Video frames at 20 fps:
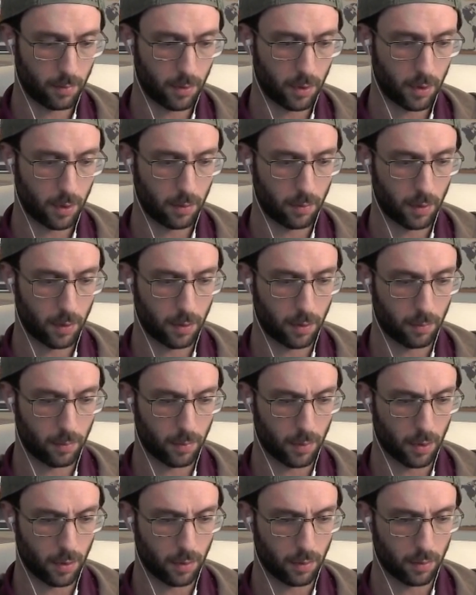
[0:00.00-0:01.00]
And
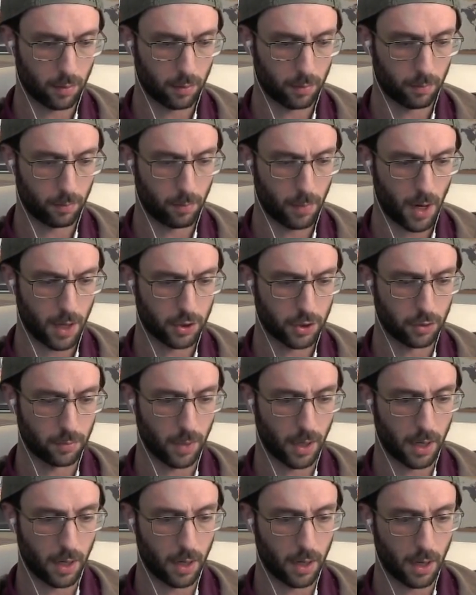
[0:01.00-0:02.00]
mind you, my
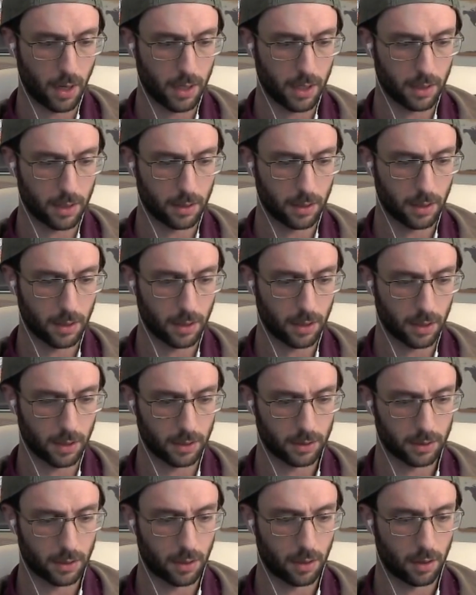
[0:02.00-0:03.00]
knight
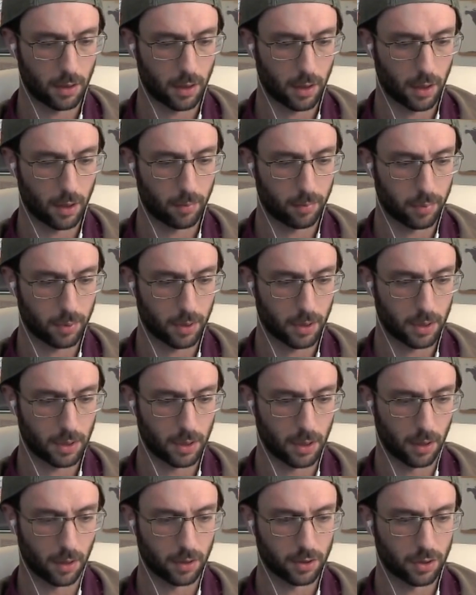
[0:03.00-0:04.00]
is all hung up
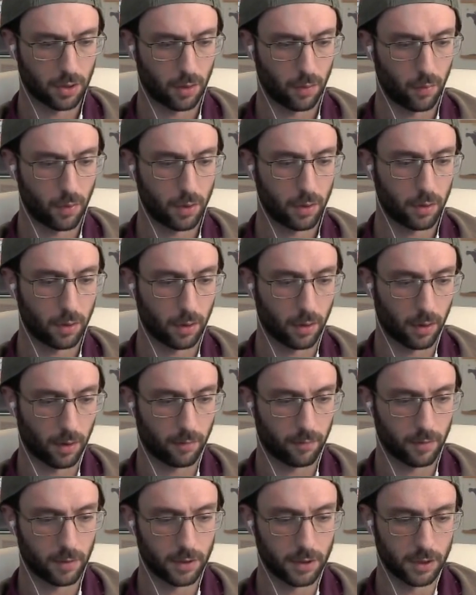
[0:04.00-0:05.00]
here. So I wonder if
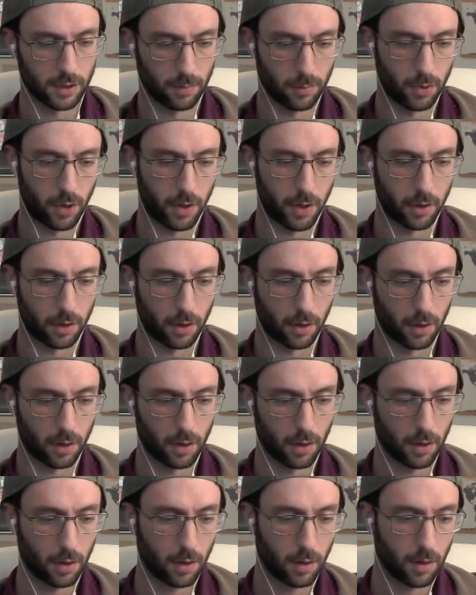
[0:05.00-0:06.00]
this is a blunder,
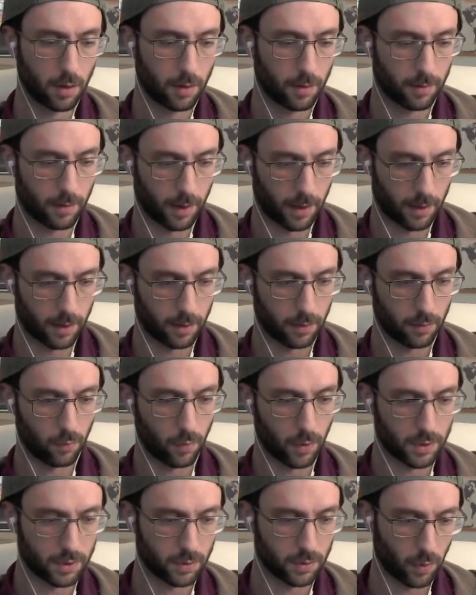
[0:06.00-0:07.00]
right?
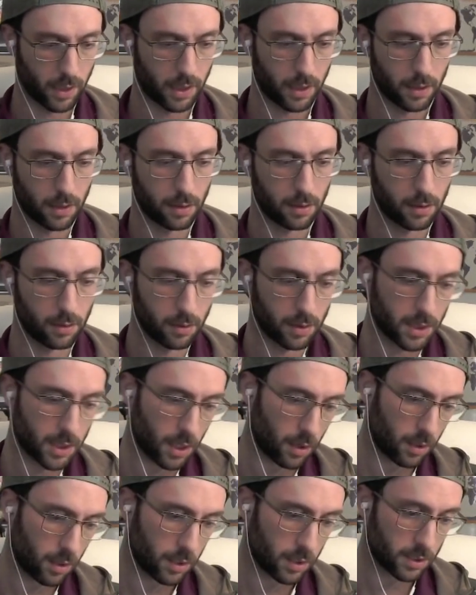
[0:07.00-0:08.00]
What's white going to do
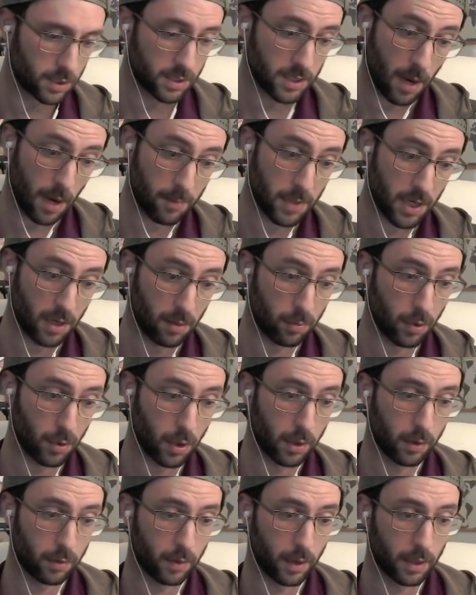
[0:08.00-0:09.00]
here? It's tempting a
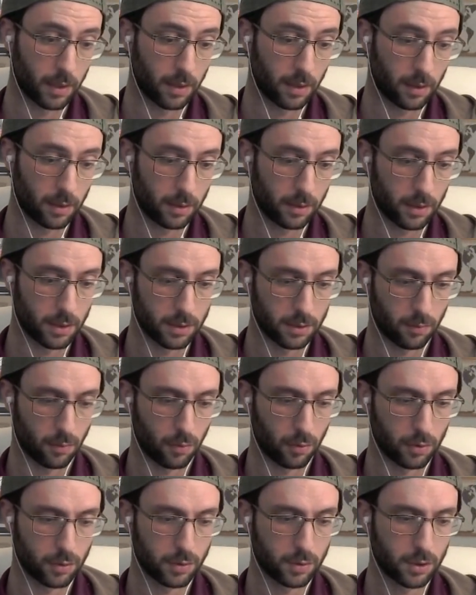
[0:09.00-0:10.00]
blunder, right? Because, of
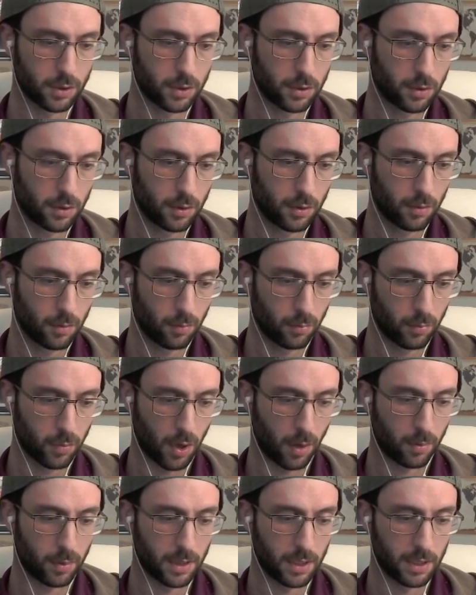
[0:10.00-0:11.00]
course,
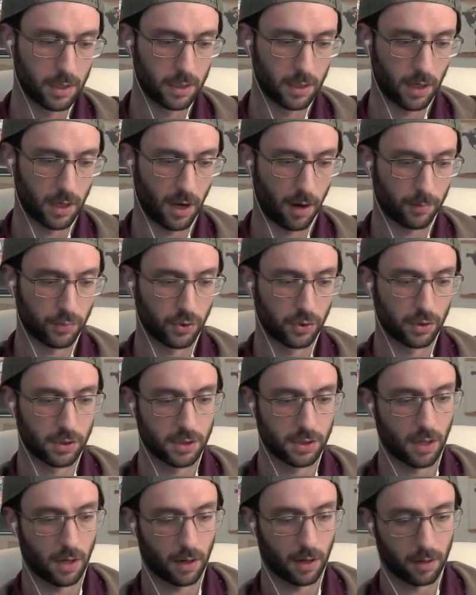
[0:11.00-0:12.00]
probably need to capture this
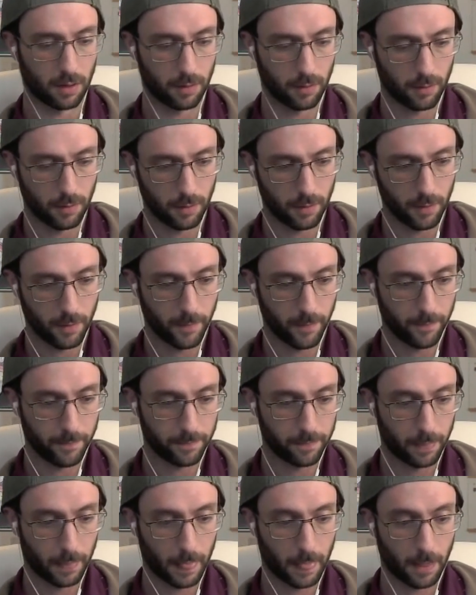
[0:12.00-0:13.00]
knight
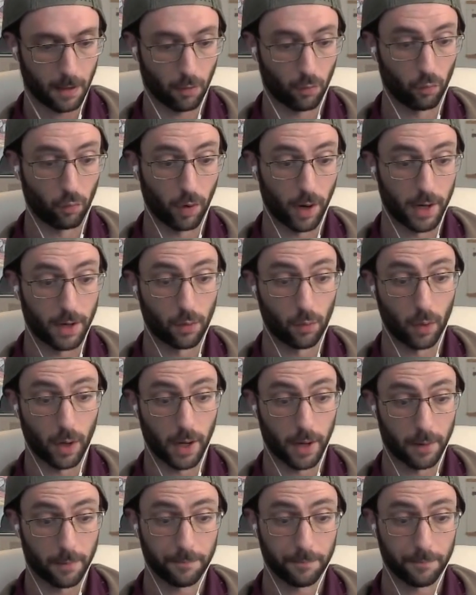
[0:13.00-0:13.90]
right away.